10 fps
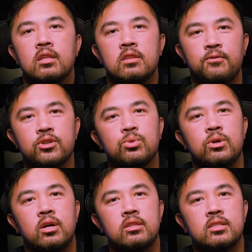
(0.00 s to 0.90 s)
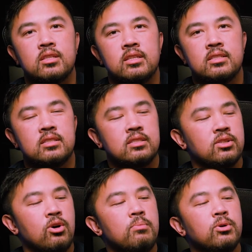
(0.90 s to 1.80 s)
The first one on this list is
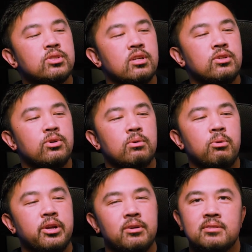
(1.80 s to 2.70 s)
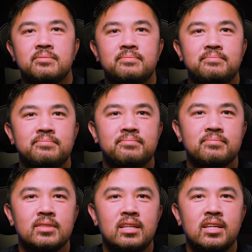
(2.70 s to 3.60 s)
almost a no-brainer.
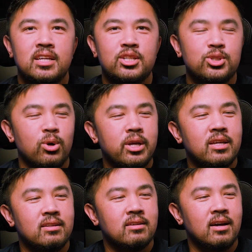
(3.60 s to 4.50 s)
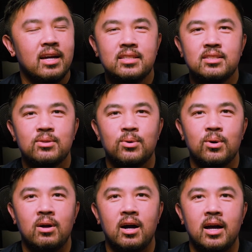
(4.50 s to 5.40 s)
Enjoy it iced
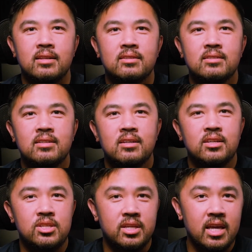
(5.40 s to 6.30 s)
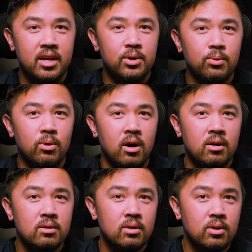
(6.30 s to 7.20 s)
or hot. You can't go
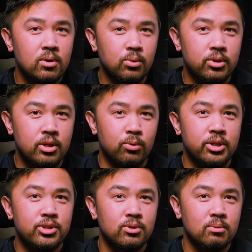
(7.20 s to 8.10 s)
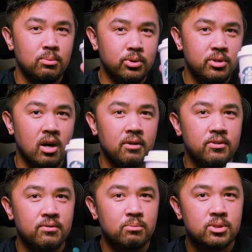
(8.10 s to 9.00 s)
wrong with the original brewed
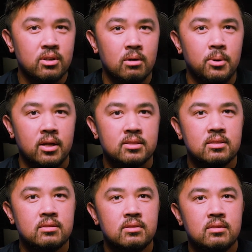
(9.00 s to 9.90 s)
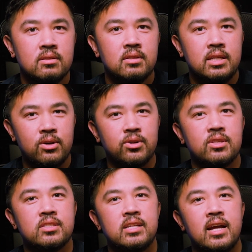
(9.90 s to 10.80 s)
coffee from Starbucks. Here are
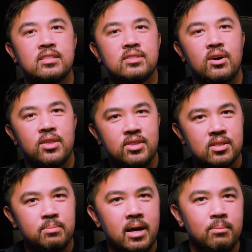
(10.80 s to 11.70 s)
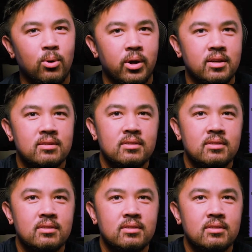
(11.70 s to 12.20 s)
the stats on this bad boy.